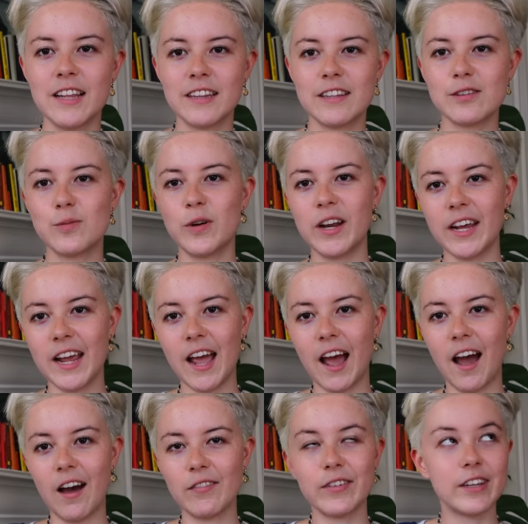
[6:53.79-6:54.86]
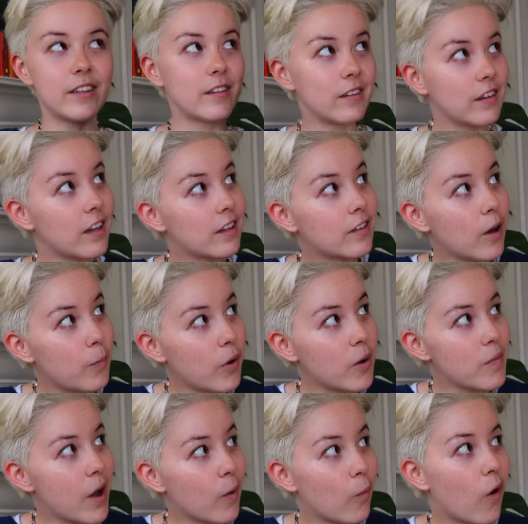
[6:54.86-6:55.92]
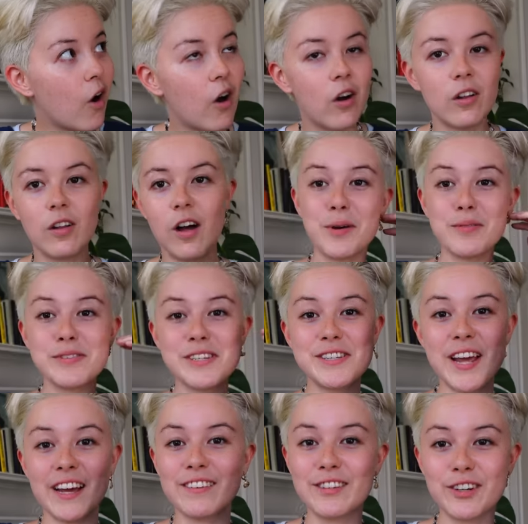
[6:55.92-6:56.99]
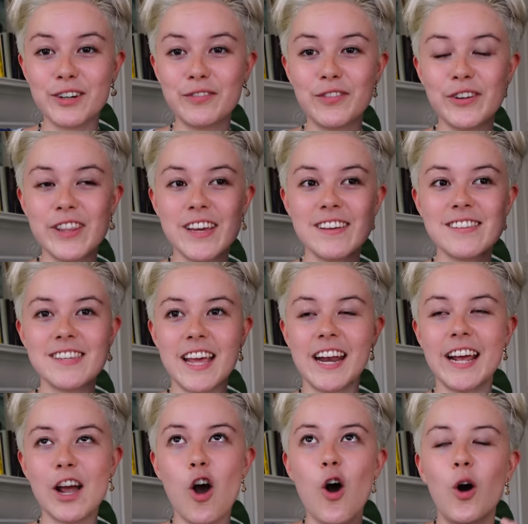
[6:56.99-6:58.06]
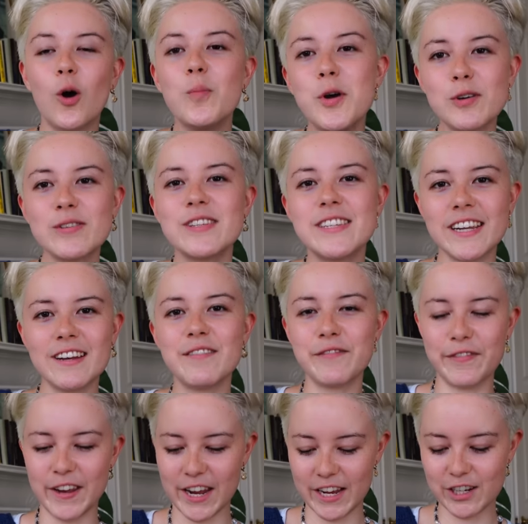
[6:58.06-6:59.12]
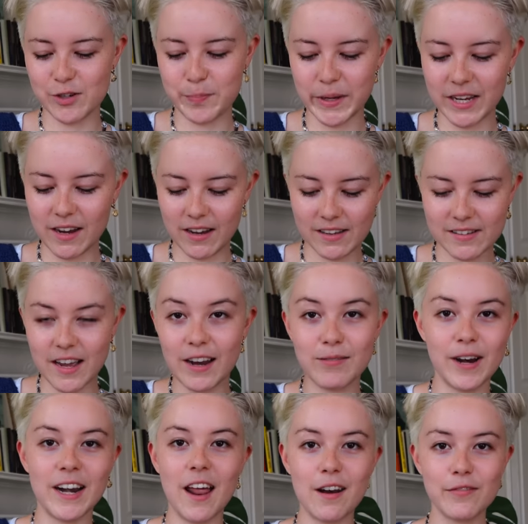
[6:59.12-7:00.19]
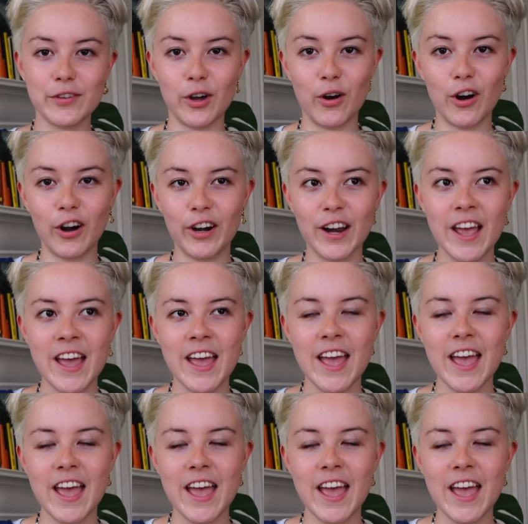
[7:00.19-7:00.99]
This one I have, it's up on my wall. So I was a tester for this, and I almost didn't finish because I ran out of yarn.